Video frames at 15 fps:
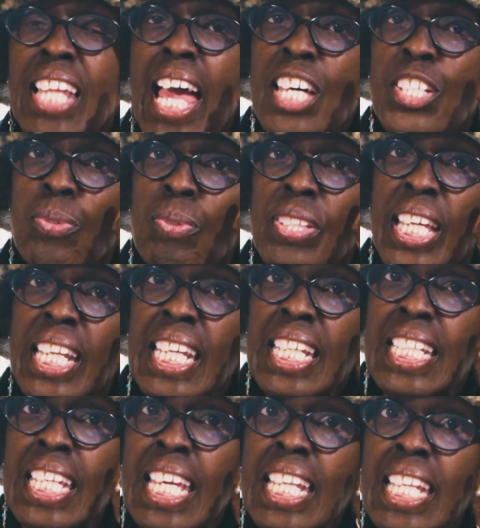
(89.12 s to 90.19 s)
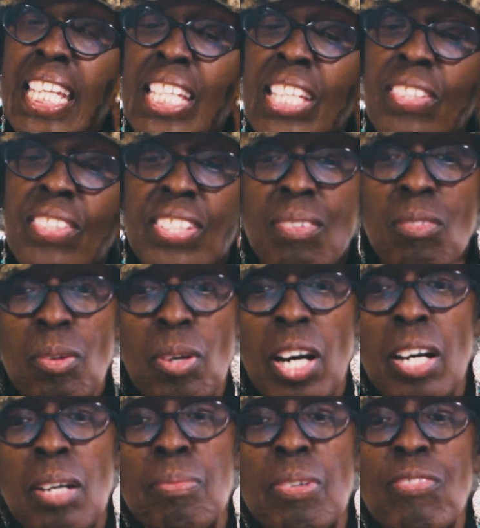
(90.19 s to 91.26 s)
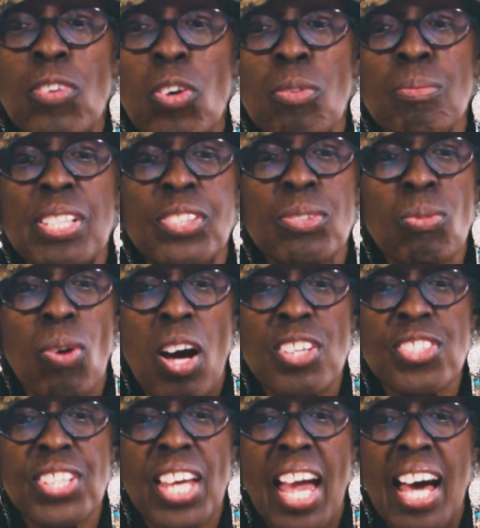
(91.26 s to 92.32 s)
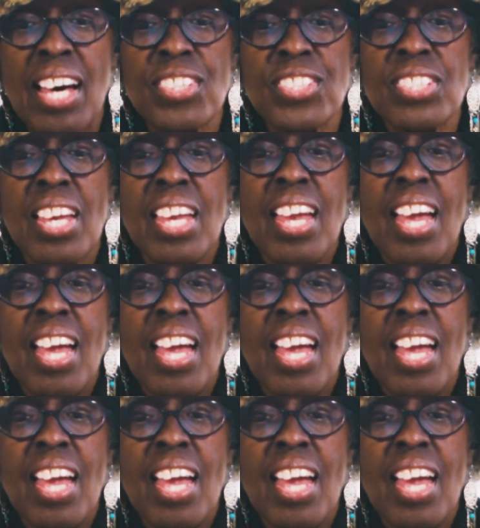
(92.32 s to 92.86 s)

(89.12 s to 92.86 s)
last one that he did, he uh, performed at the Ross House.